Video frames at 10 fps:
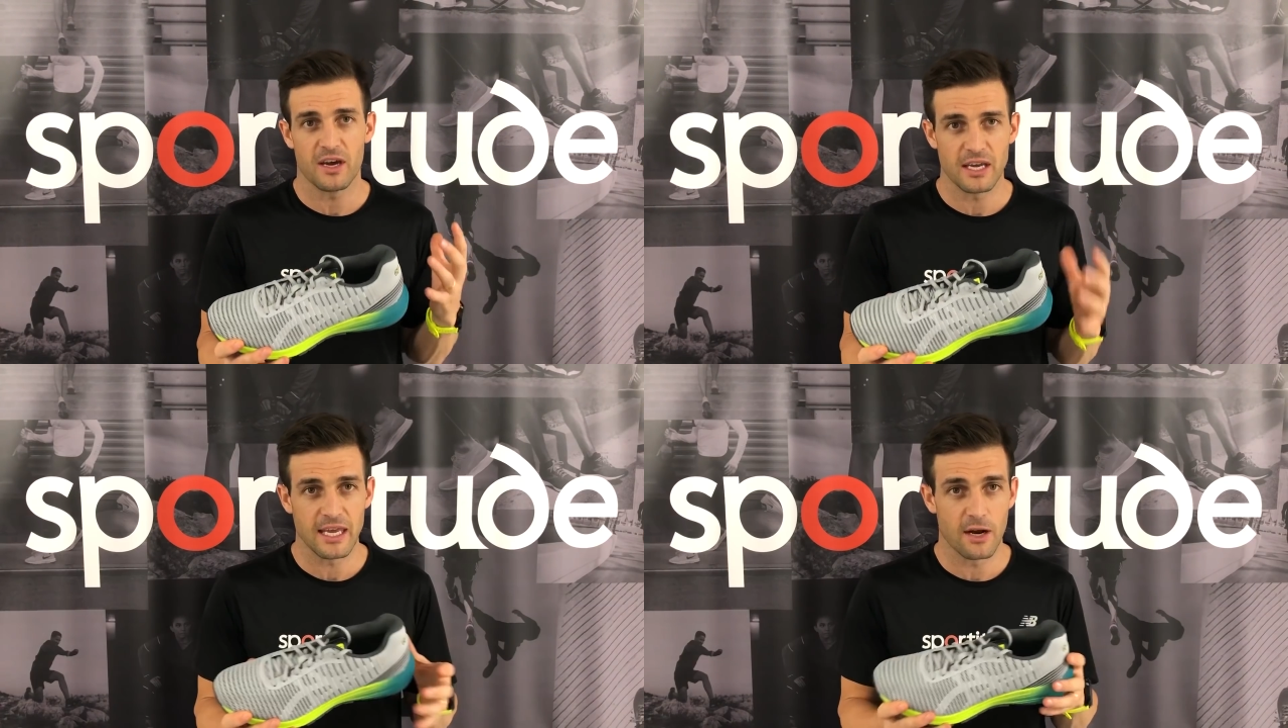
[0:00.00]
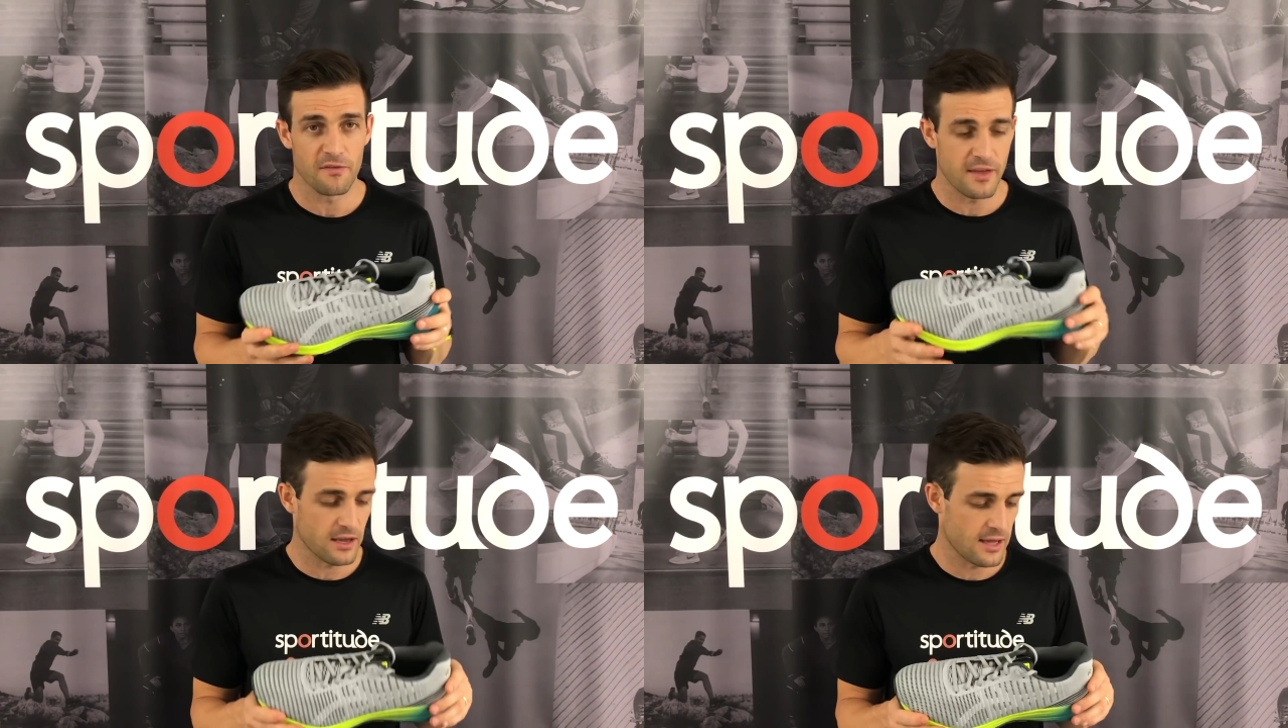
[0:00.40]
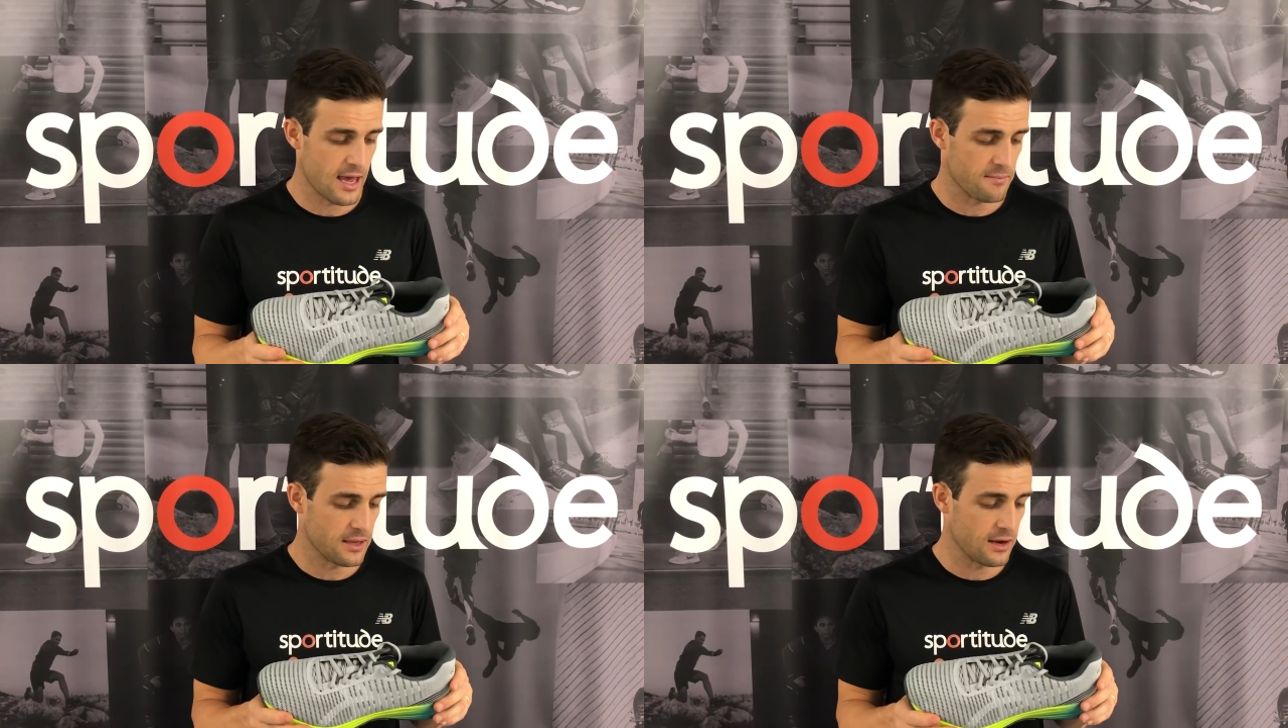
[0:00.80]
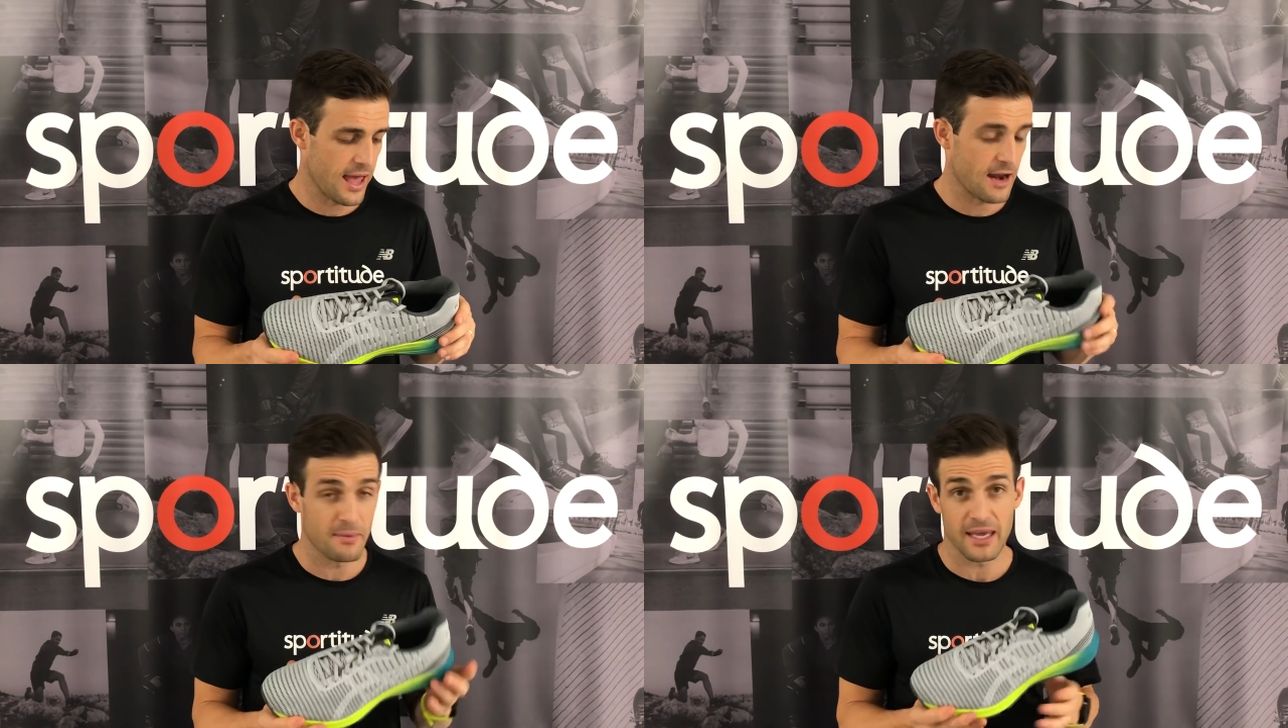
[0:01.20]
I can get off that get
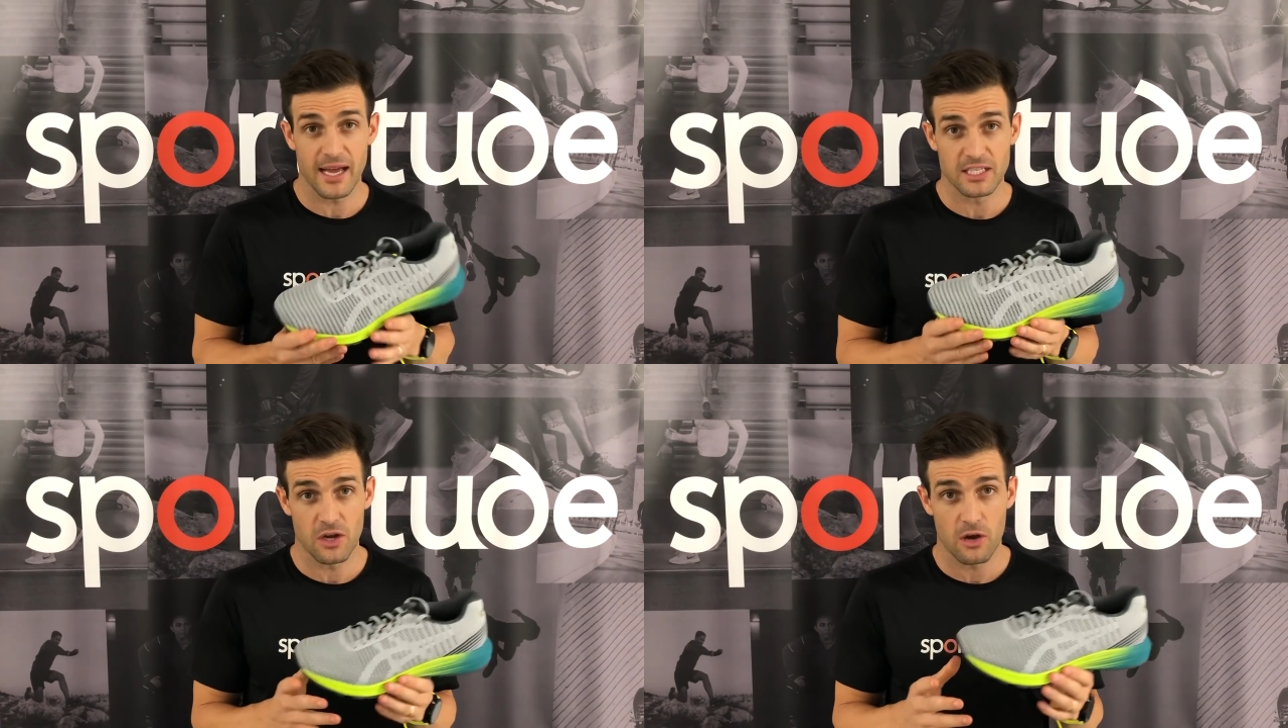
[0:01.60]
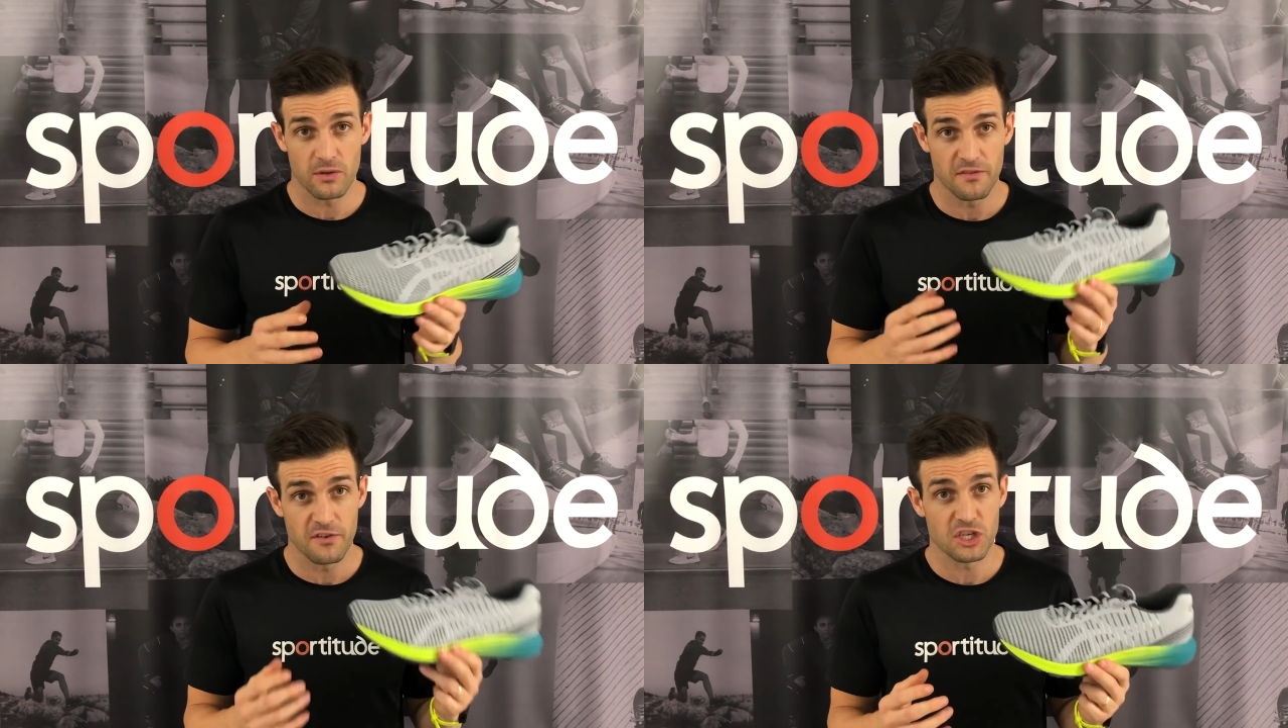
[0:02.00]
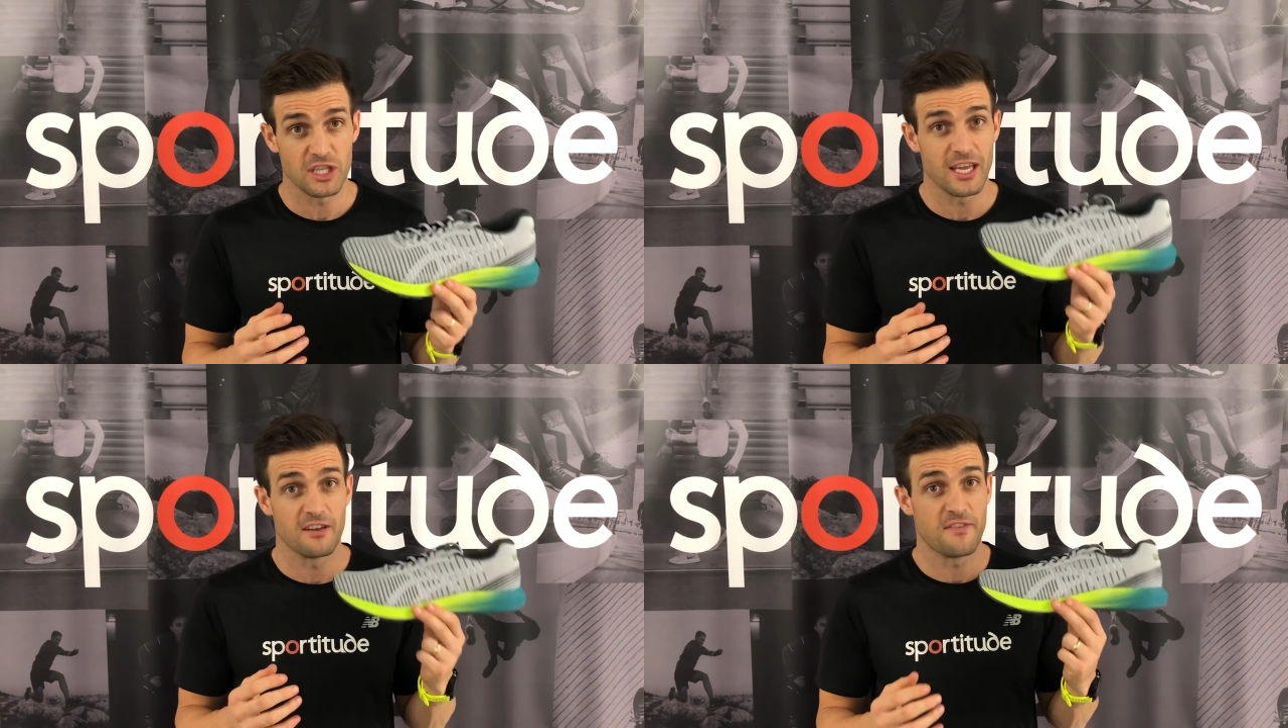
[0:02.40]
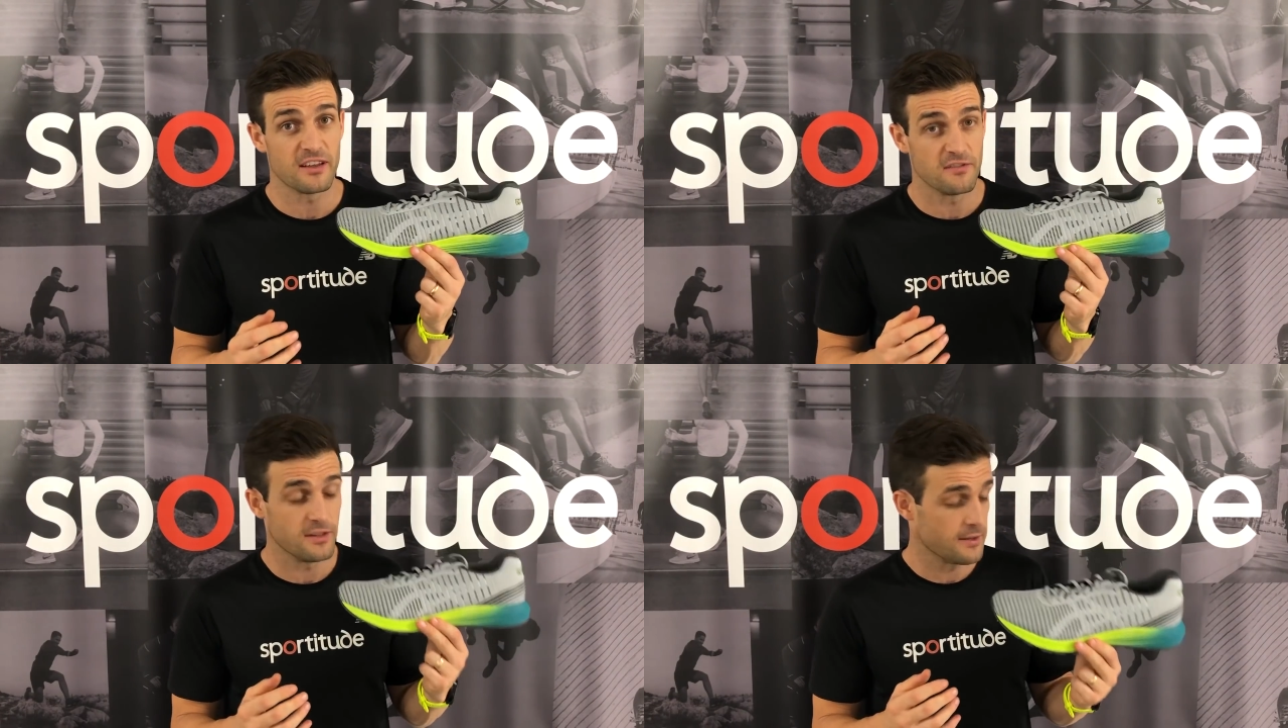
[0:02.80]
out of my gait cycle efficiently and
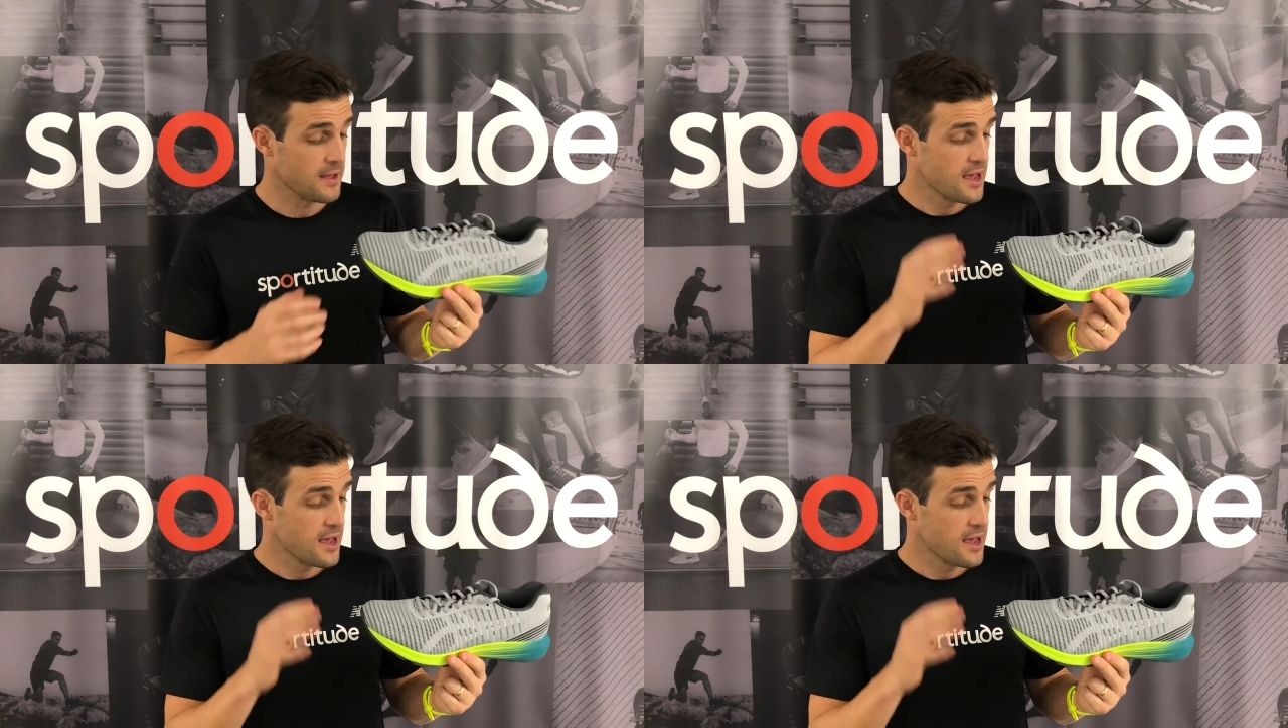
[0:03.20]
effectively.